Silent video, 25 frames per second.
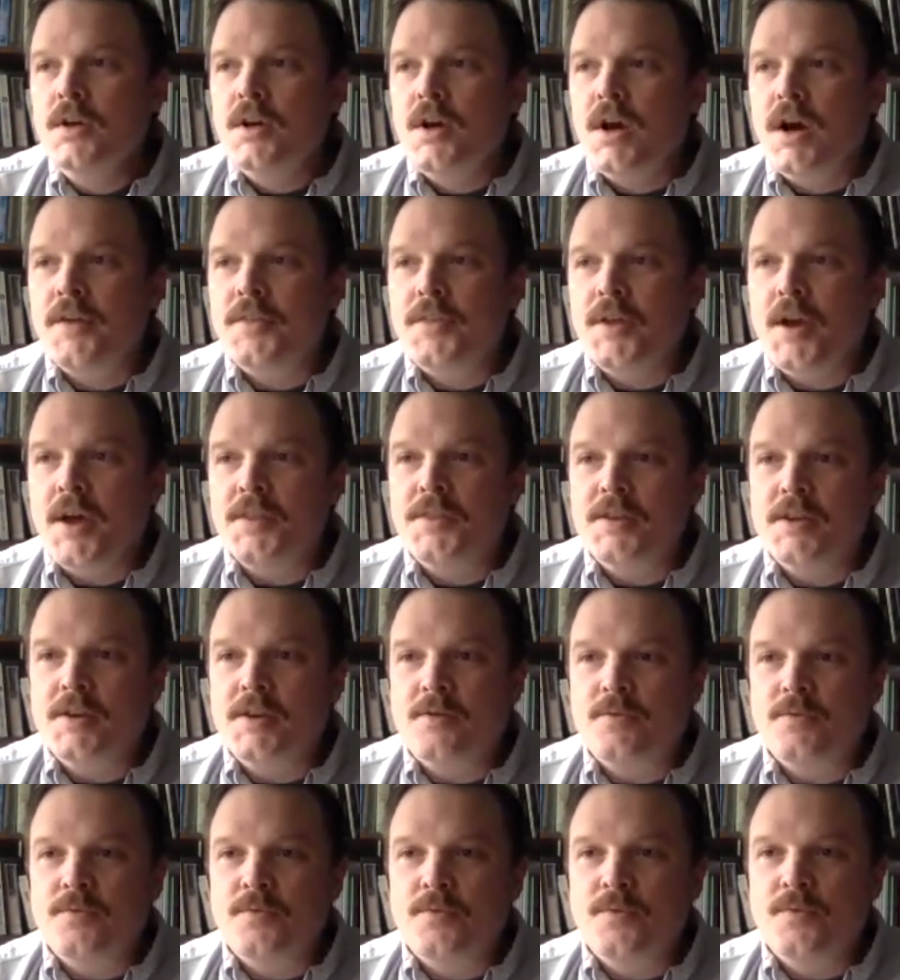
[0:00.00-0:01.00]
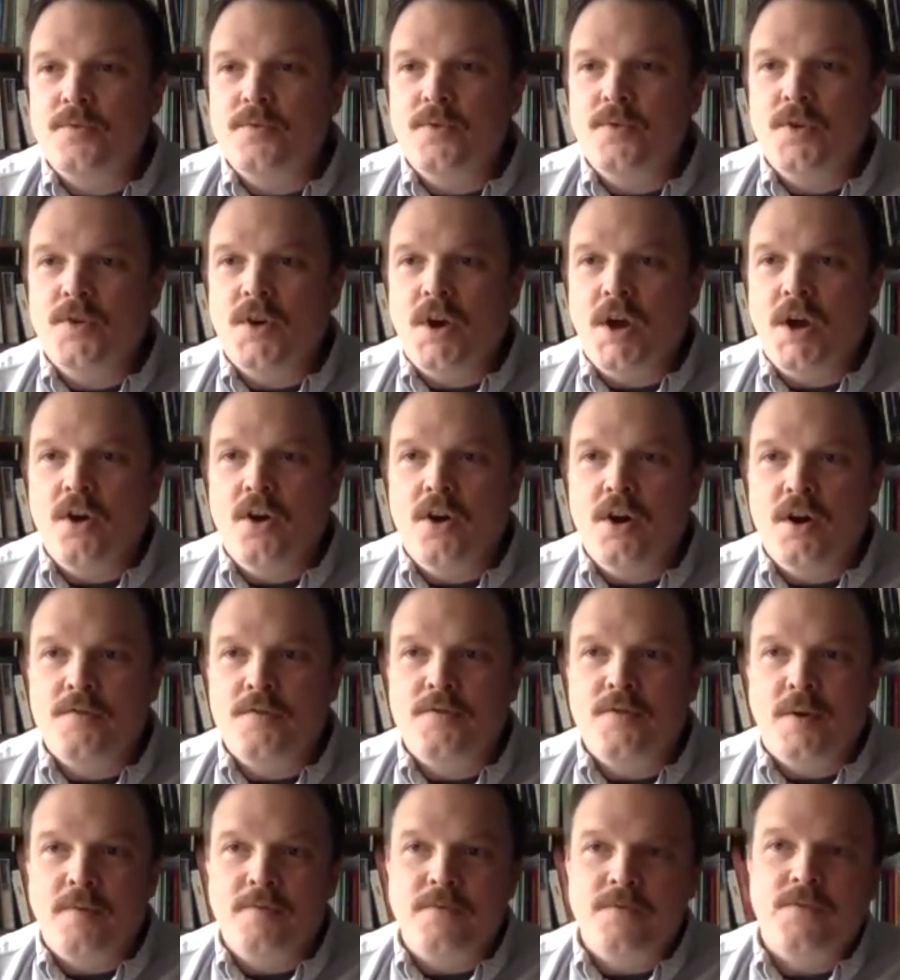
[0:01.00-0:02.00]
I, th I think I off,
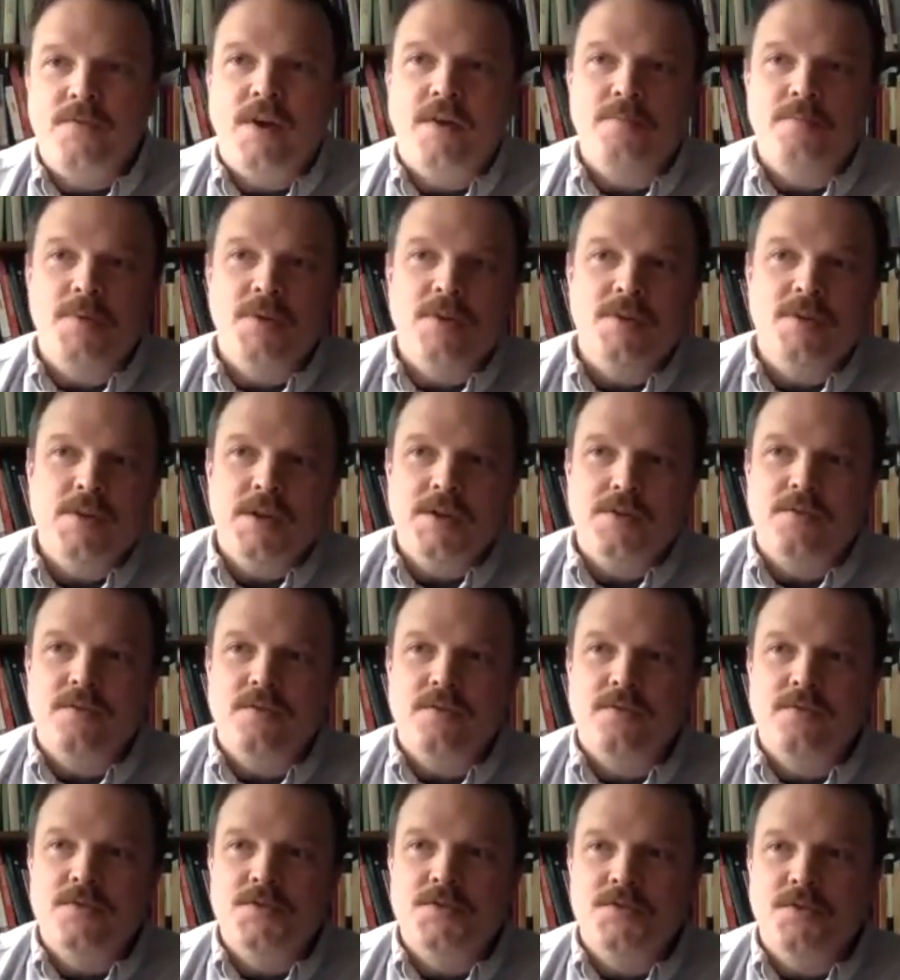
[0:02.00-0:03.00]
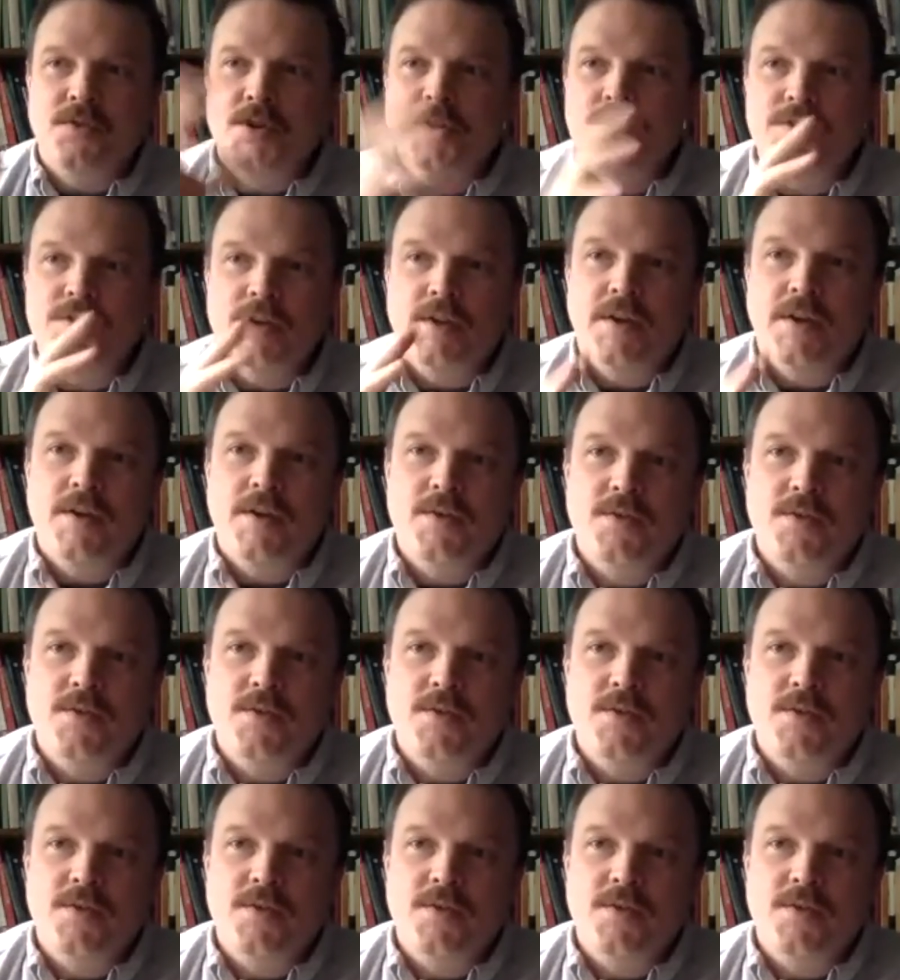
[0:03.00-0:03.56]
i have been like resorting to